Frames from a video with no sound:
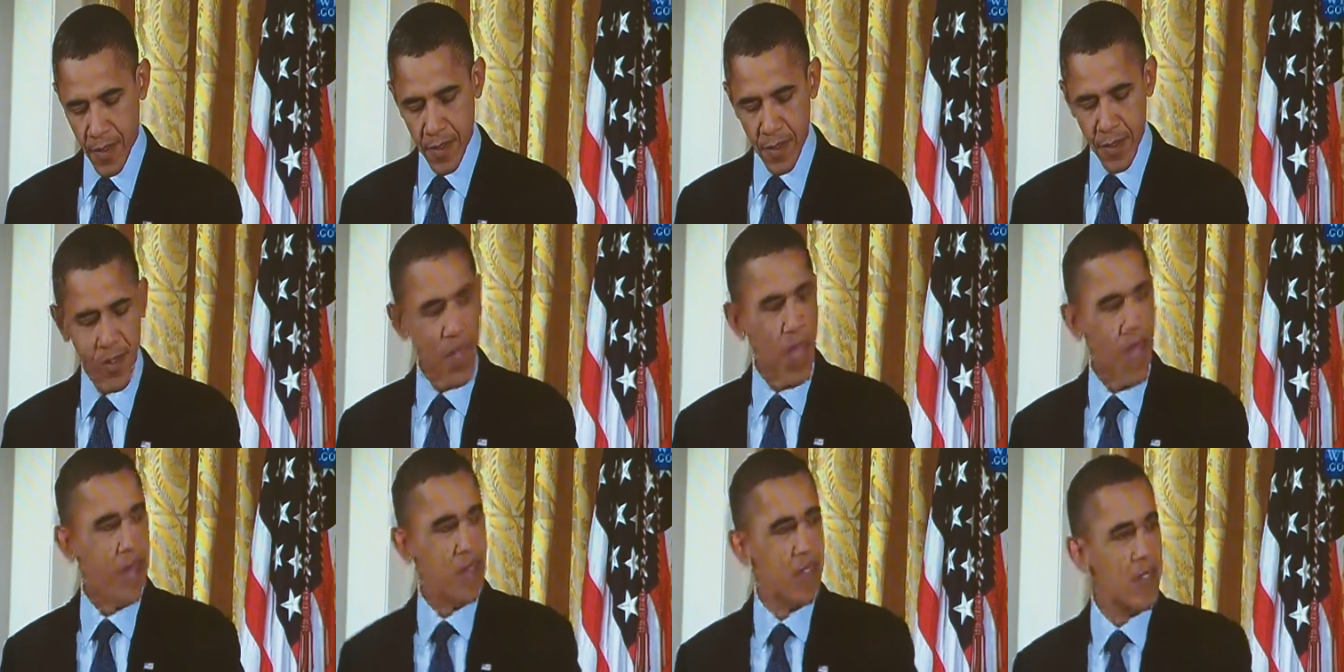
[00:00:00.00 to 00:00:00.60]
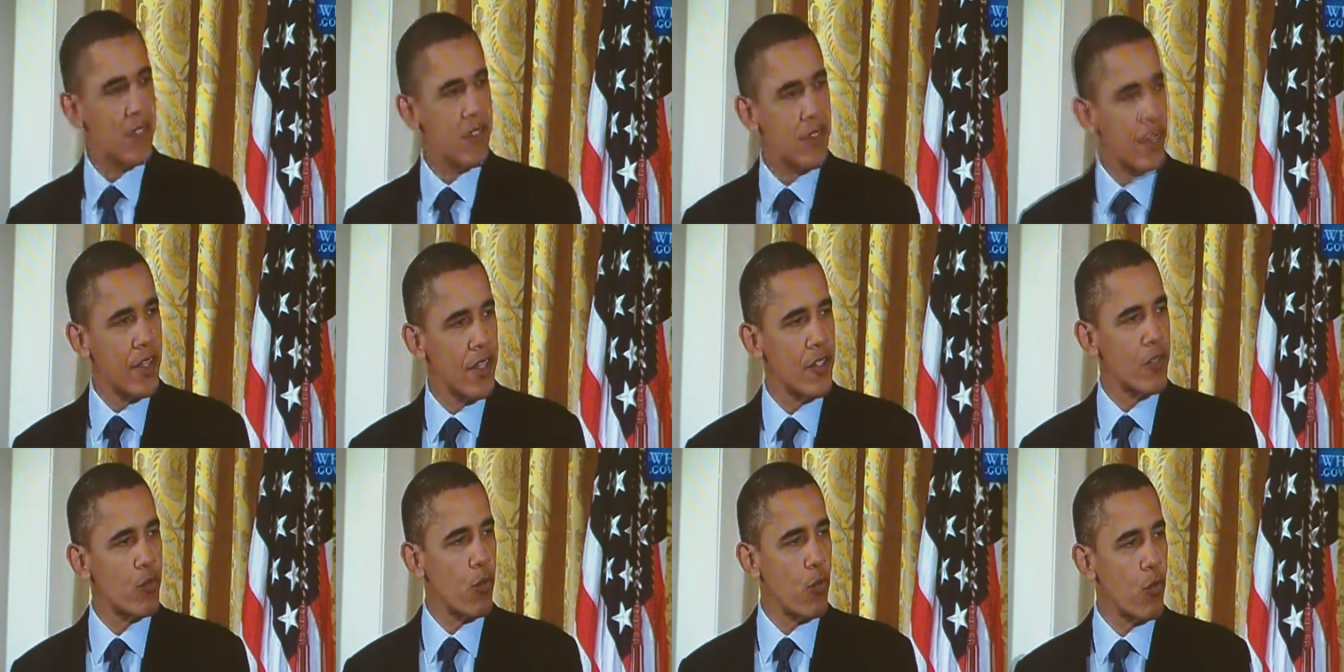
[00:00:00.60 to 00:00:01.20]
The scientists in
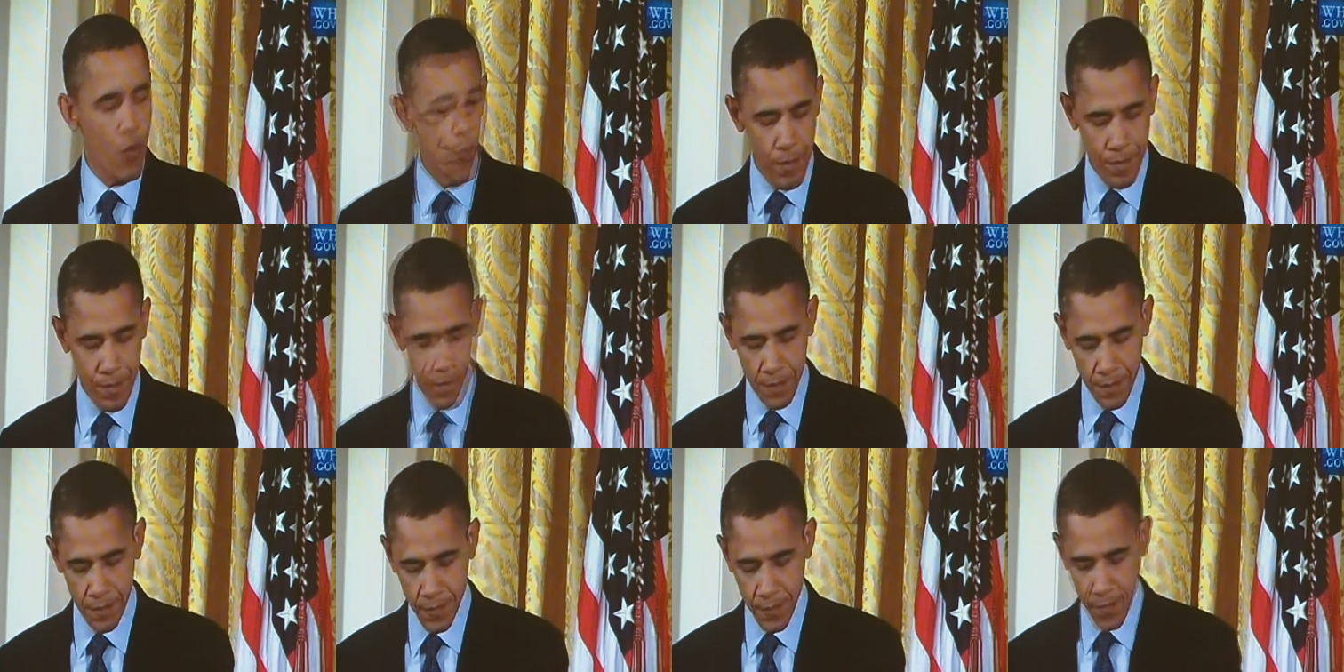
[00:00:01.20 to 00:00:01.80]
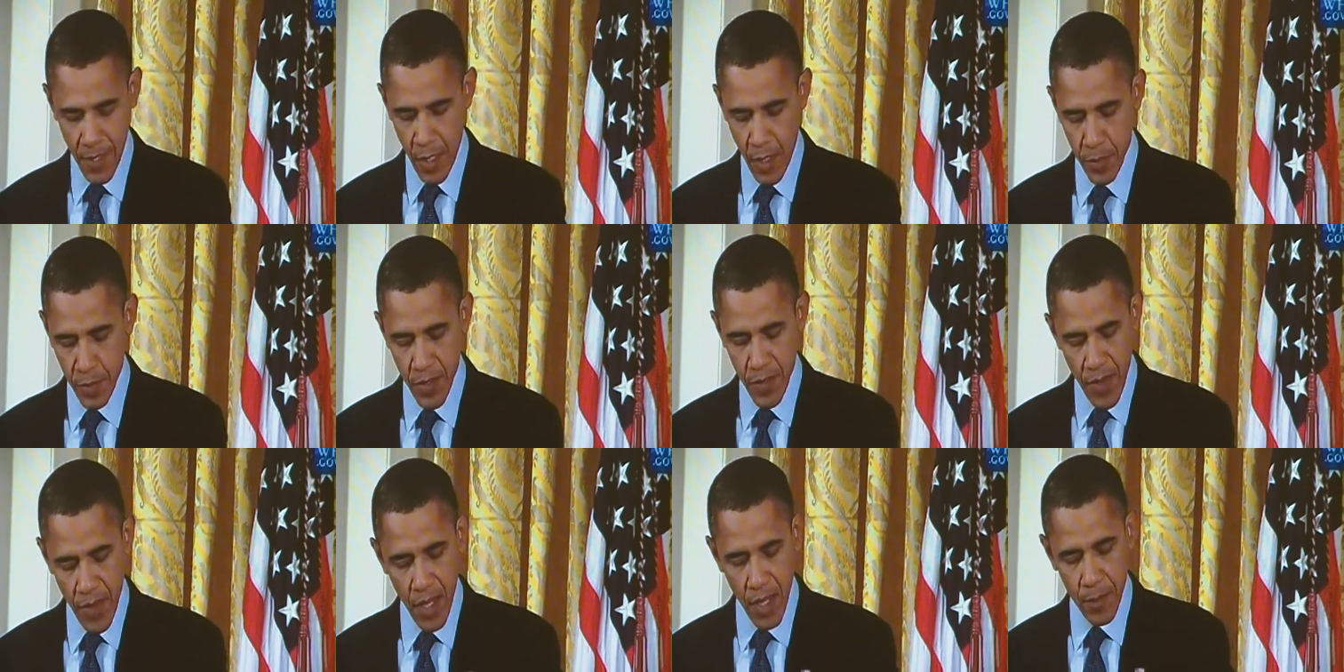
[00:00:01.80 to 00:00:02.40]
this room helped
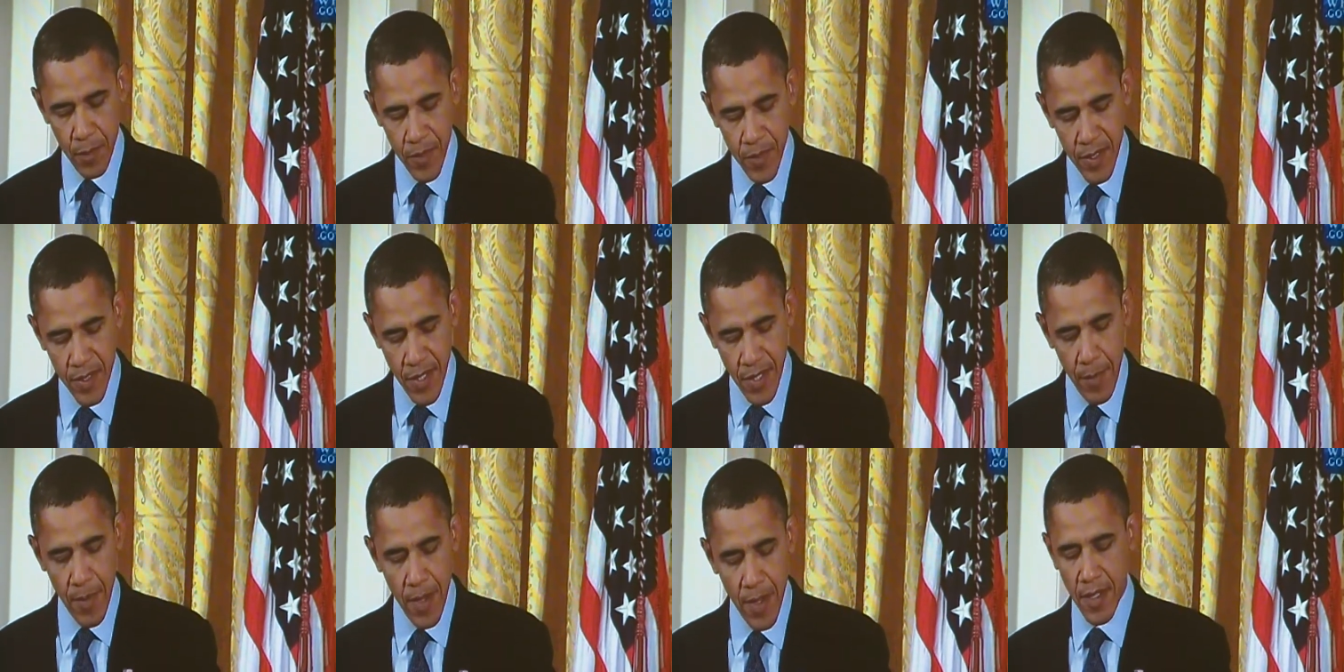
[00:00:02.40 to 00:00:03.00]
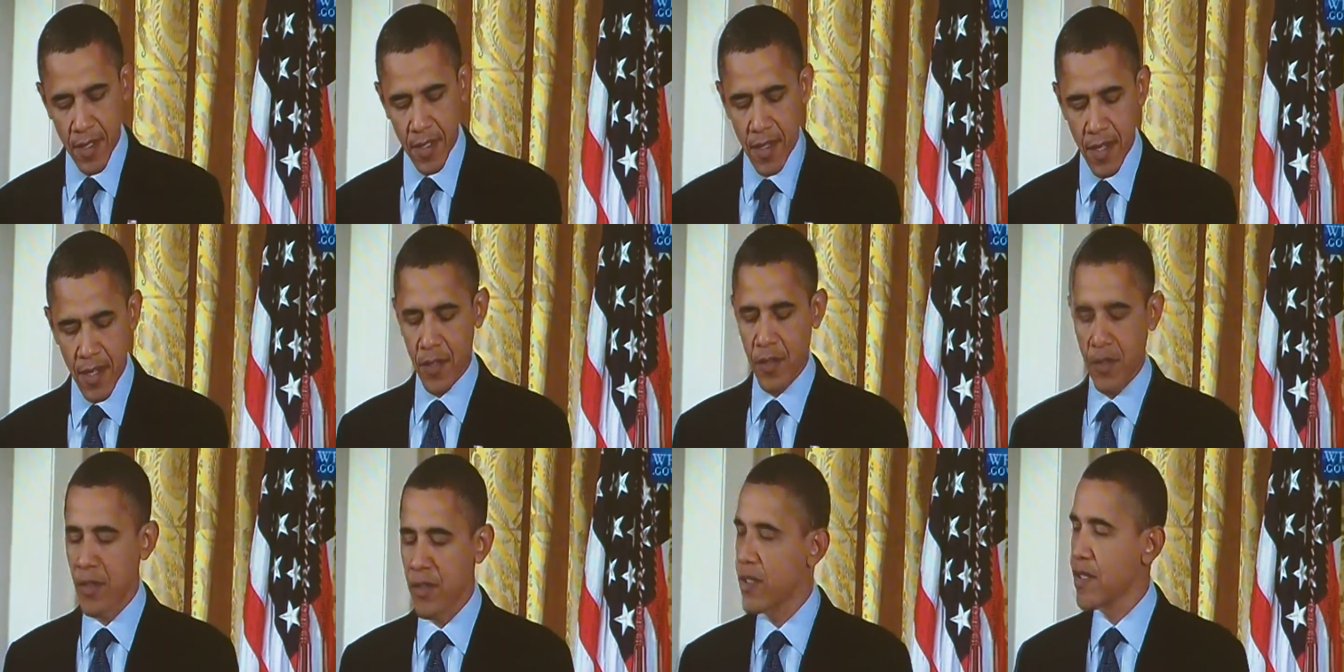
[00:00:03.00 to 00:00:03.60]
develop the
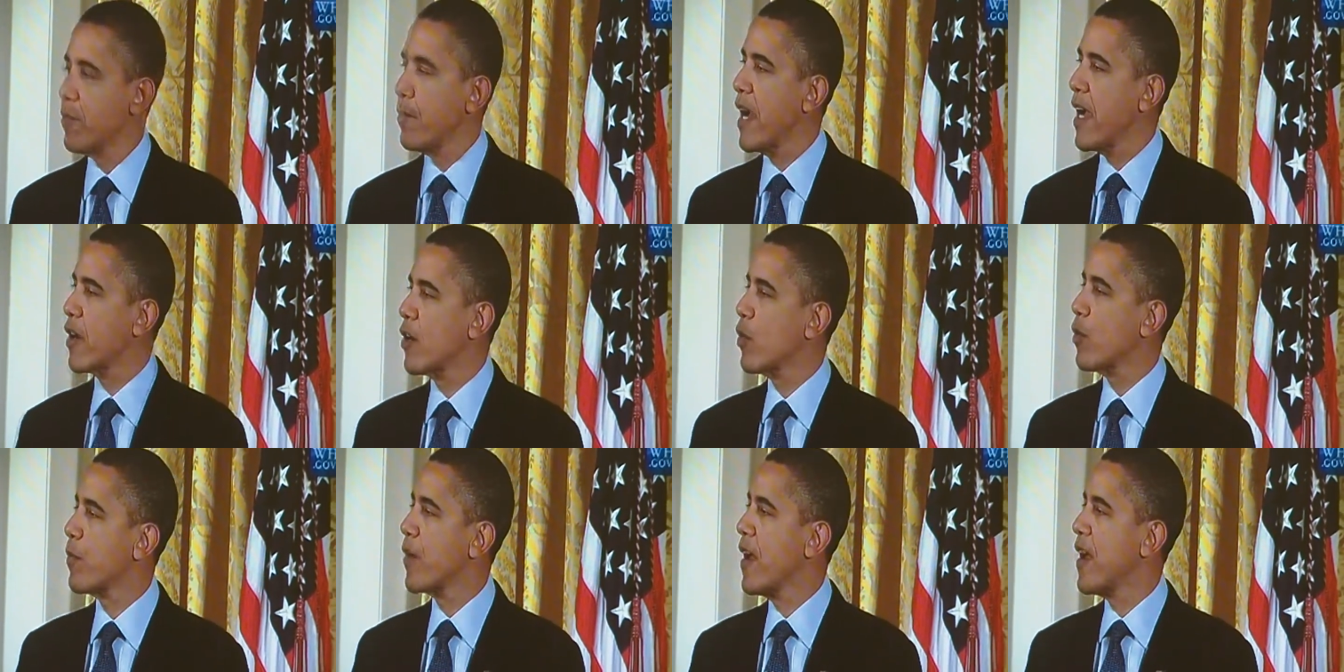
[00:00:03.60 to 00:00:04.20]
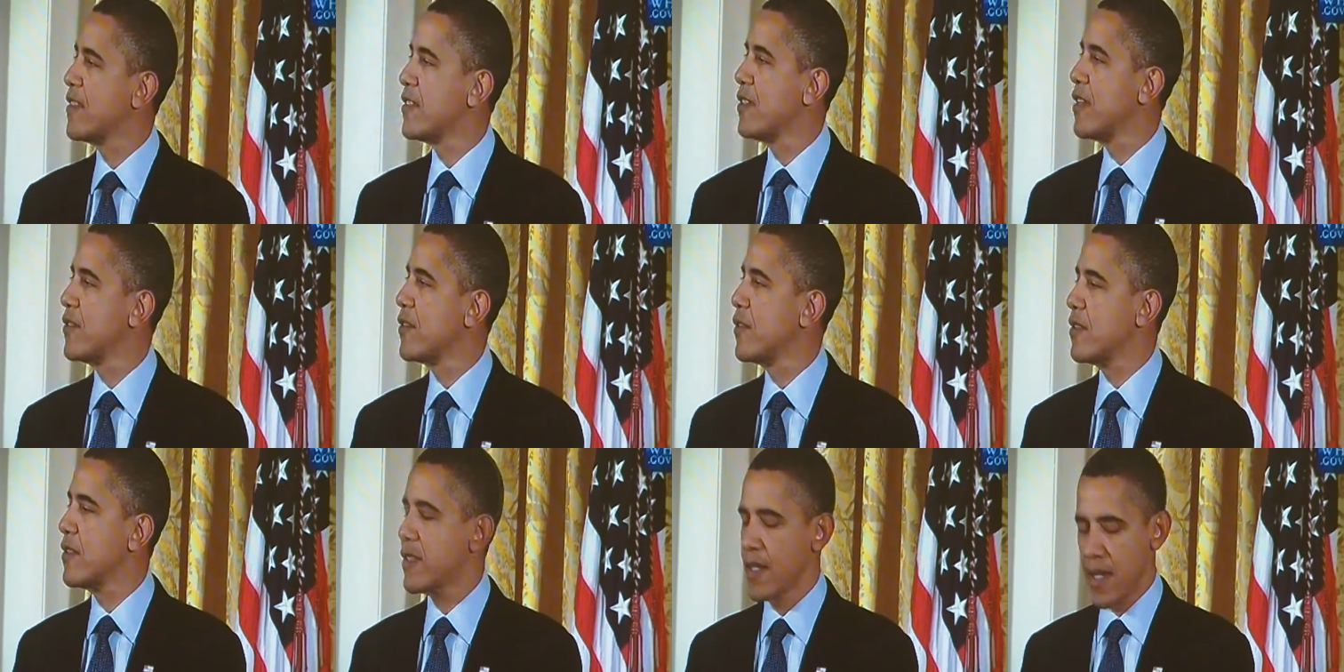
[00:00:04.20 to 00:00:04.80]
semiconductors and
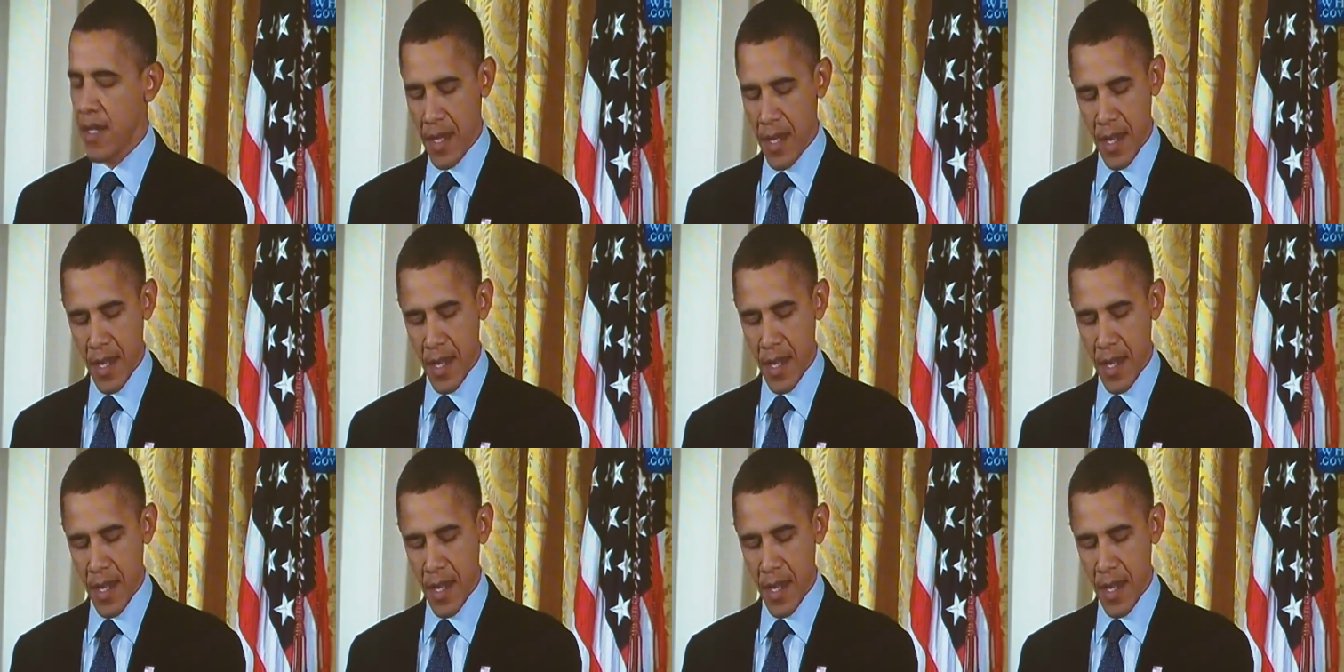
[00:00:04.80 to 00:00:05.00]
microprocessors